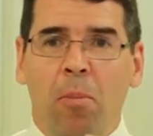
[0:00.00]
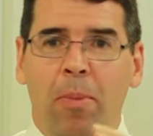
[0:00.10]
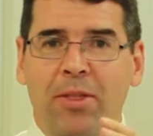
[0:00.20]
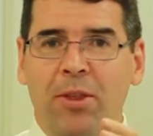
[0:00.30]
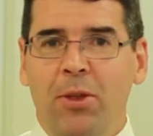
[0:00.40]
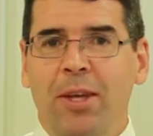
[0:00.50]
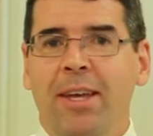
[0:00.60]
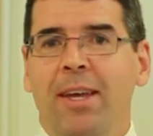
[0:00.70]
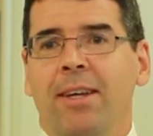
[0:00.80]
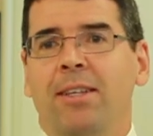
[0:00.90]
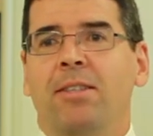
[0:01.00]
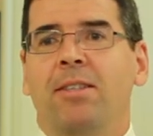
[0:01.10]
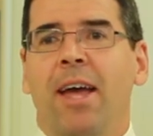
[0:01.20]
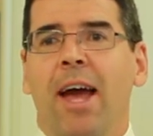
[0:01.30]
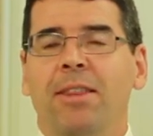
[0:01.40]
But the thing
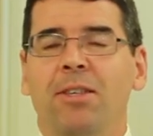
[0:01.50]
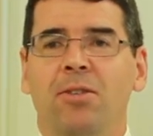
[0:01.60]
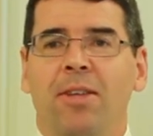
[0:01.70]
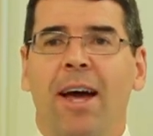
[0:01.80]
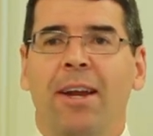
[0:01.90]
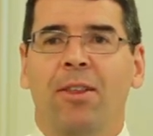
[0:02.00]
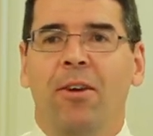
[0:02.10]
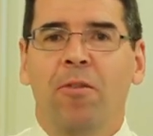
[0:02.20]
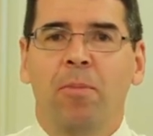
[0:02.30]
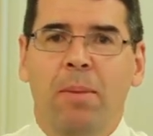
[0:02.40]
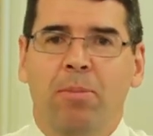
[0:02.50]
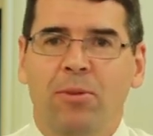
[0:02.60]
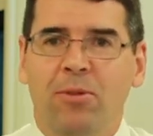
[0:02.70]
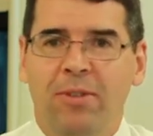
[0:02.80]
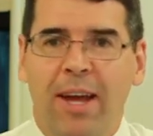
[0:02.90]
is, at the start a lot of
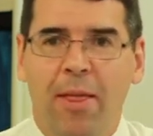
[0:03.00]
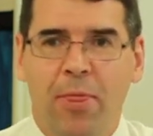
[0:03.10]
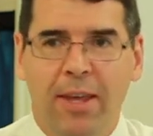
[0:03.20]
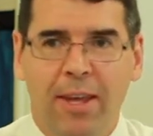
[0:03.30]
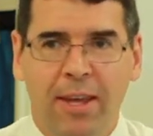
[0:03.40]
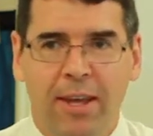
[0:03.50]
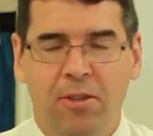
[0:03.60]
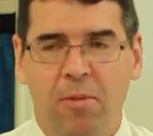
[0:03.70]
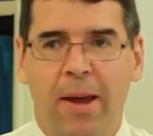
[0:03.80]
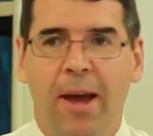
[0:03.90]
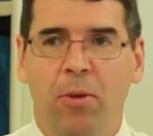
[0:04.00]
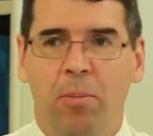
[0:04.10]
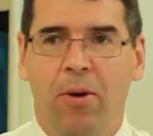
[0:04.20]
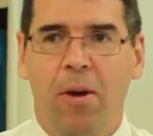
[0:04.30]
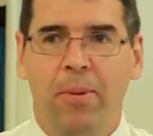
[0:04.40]
people start thinking it's about the
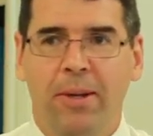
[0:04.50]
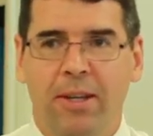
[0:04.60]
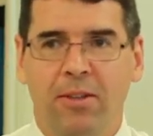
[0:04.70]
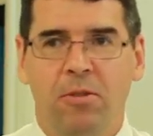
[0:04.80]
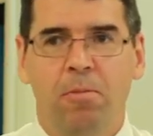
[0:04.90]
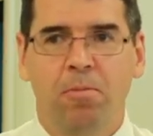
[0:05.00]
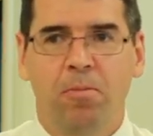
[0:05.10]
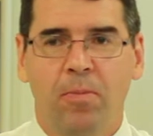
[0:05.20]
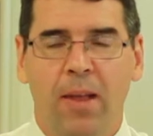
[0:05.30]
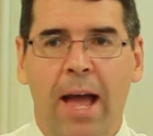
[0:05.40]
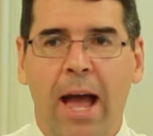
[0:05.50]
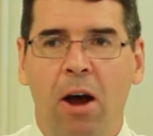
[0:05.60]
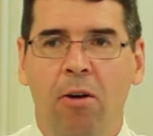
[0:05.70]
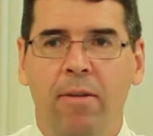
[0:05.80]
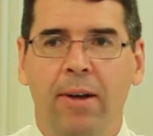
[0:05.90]
properties.
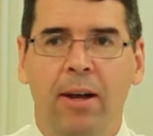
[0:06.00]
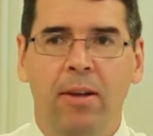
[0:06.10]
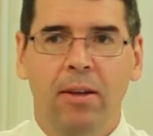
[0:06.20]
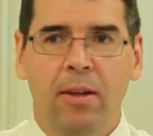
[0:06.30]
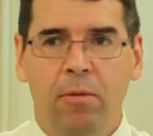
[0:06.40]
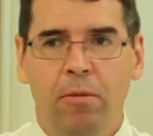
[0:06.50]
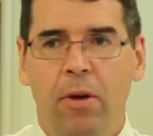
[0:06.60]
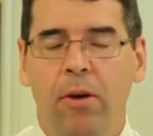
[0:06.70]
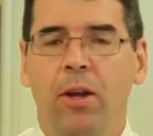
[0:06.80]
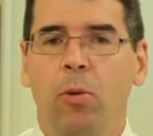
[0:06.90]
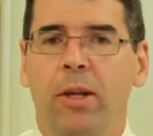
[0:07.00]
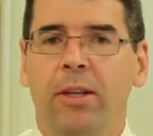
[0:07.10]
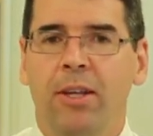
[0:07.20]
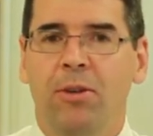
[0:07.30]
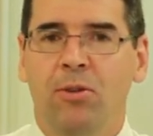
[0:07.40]
However, very
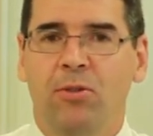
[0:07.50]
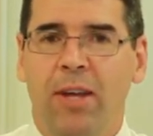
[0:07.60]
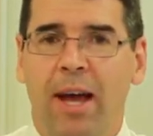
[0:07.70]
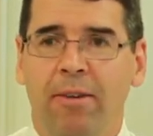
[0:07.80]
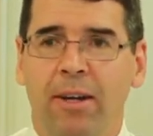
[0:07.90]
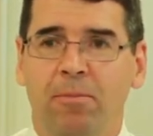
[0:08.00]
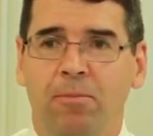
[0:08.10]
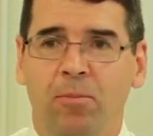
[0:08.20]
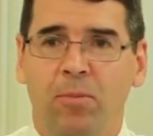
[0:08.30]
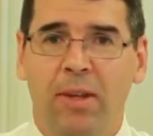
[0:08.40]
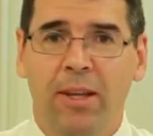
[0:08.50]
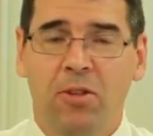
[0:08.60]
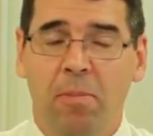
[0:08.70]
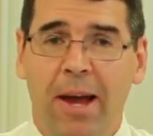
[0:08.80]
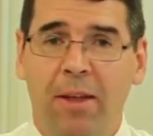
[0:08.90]
quickly you discover
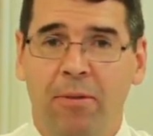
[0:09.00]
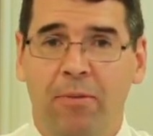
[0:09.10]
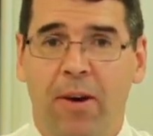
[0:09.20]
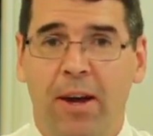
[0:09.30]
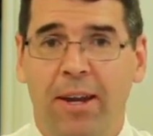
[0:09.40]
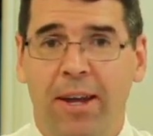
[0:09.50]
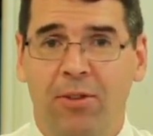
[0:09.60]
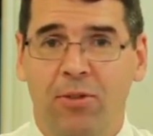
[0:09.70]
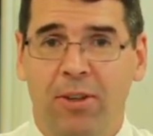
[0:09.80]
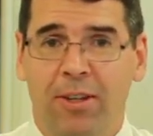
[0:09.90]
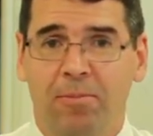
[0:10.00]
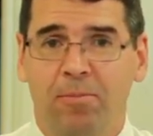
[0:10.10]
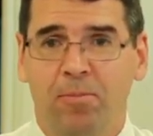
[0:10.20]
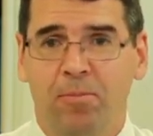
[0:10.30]
it's about the financing